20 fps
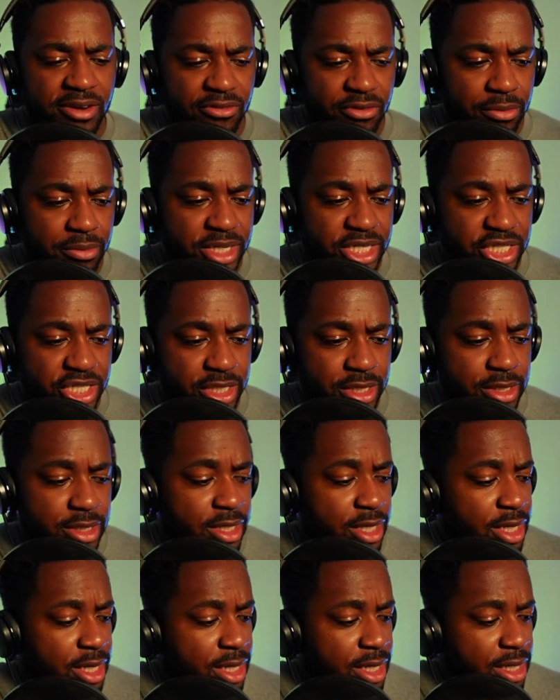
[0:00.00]

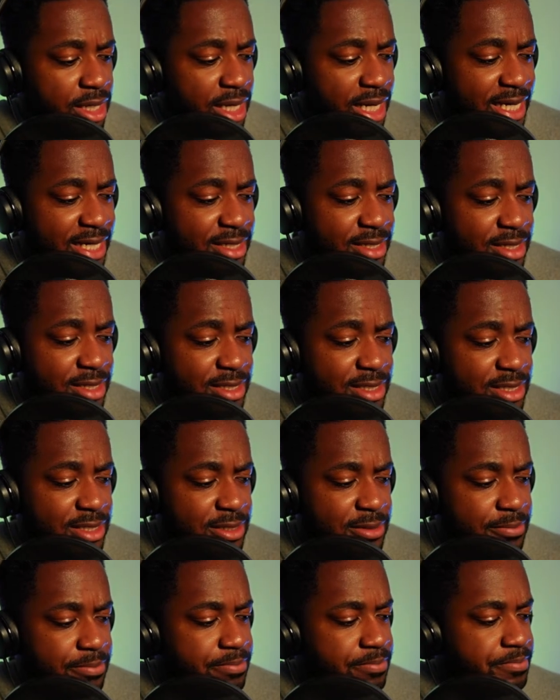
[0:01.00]
information like
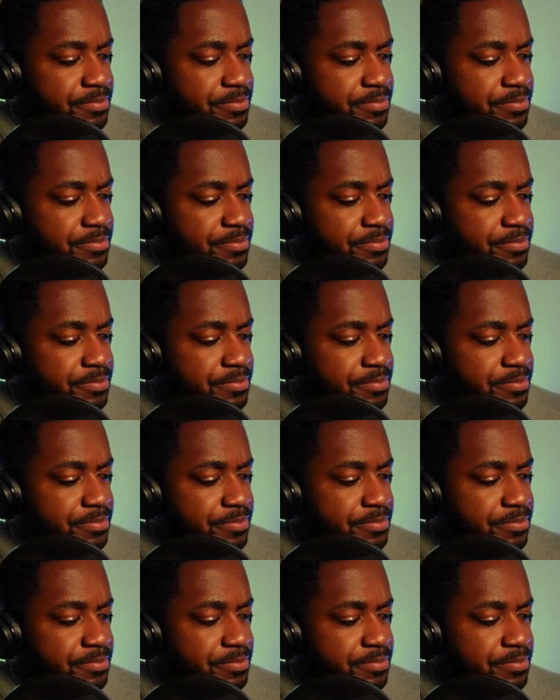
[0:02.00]
this